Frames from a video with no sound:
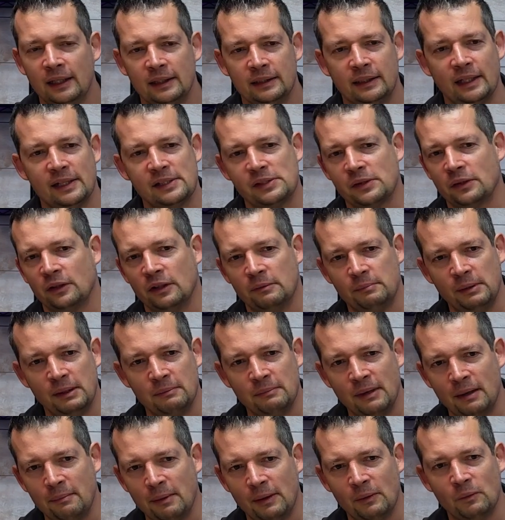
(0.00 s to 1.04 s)
there's going to be
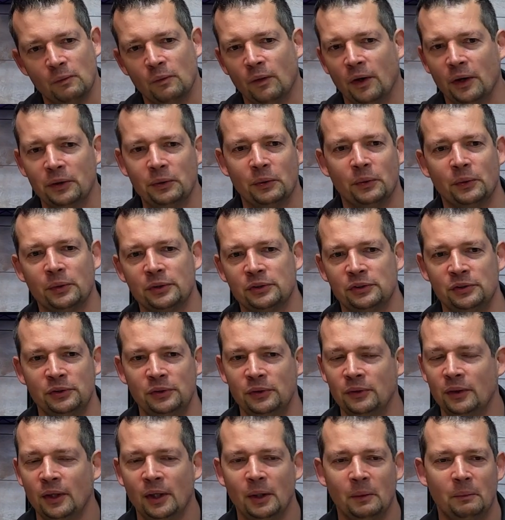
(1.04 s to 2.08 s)
maybe one or
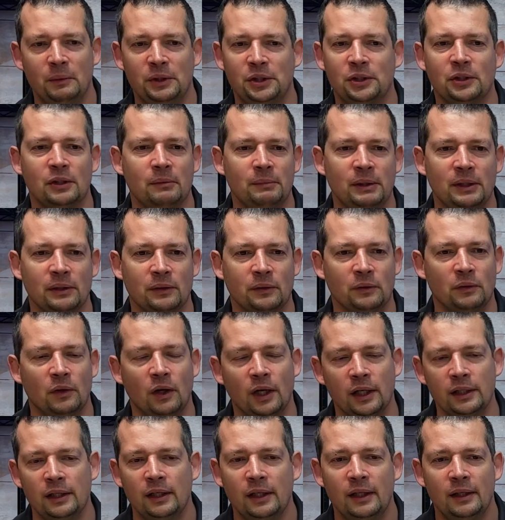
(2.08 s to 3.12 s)
two which going to be
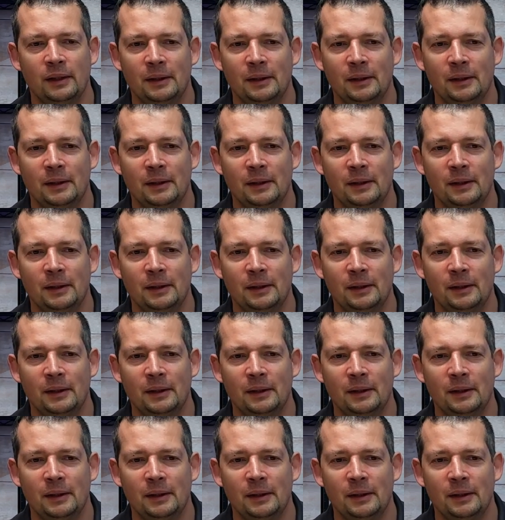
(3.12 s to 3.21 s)
run